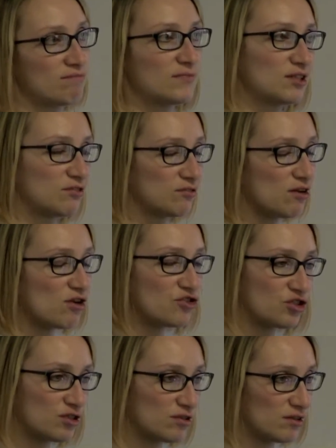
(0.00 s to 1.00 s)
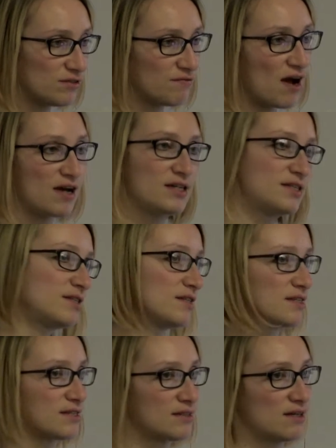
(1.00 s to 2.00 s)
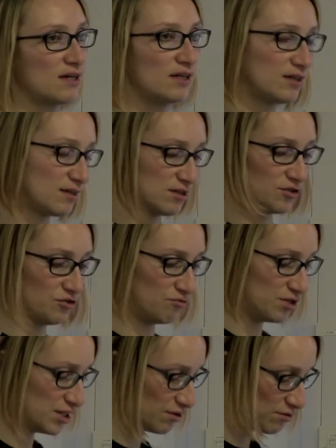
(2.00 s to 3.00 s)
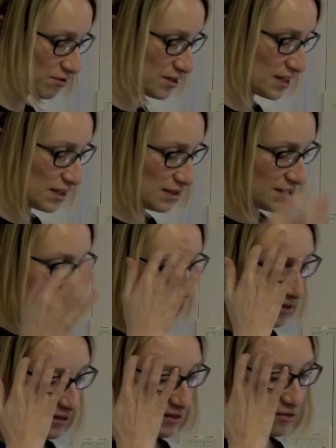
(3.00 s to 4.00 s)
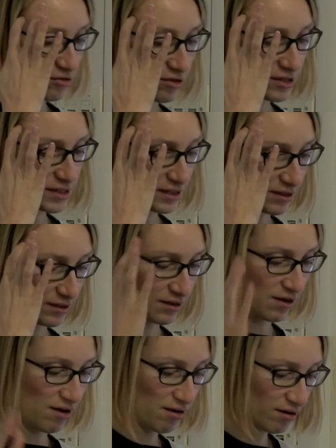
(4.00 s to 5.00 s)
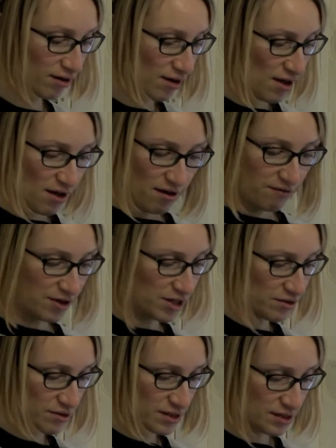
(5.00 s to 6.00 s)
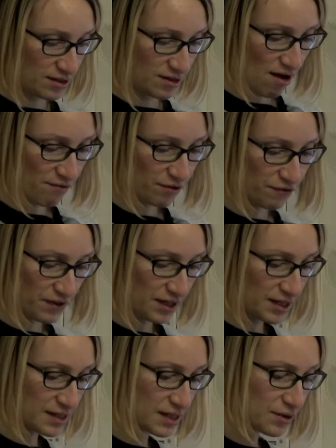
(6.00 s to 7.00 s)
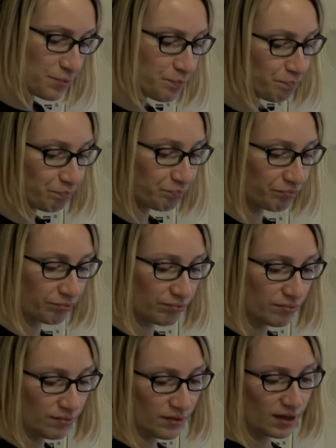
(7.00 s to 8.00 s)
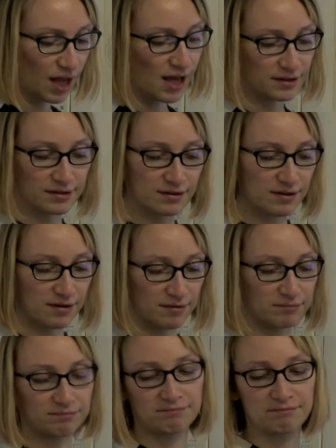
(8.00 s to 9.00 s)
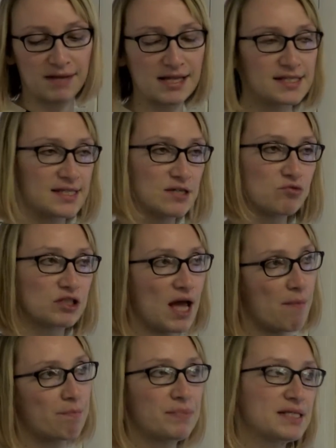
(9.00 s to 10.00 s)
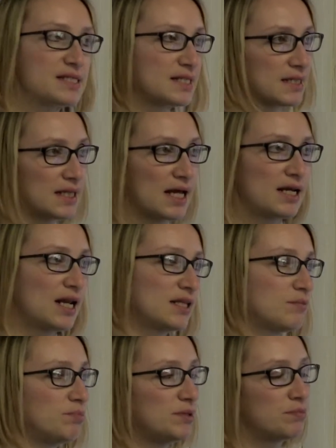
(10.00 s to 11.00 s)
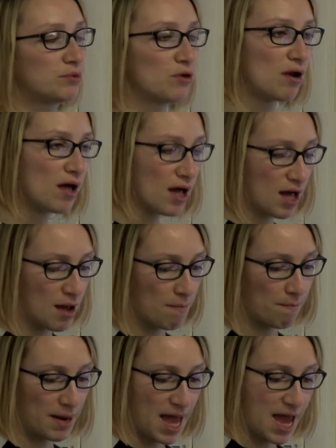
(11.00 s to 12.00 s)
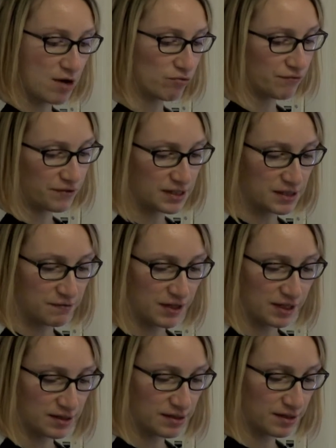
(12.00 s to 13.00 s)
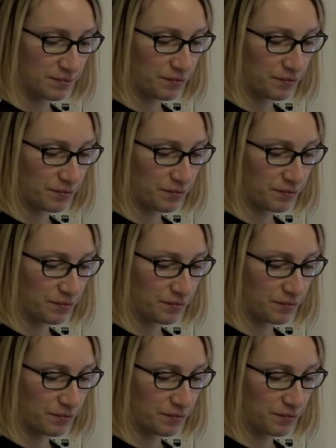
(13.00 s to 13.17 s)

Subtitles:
technological devices like Arduinos and sensors and various other things, and see what happens and let people playing with these things.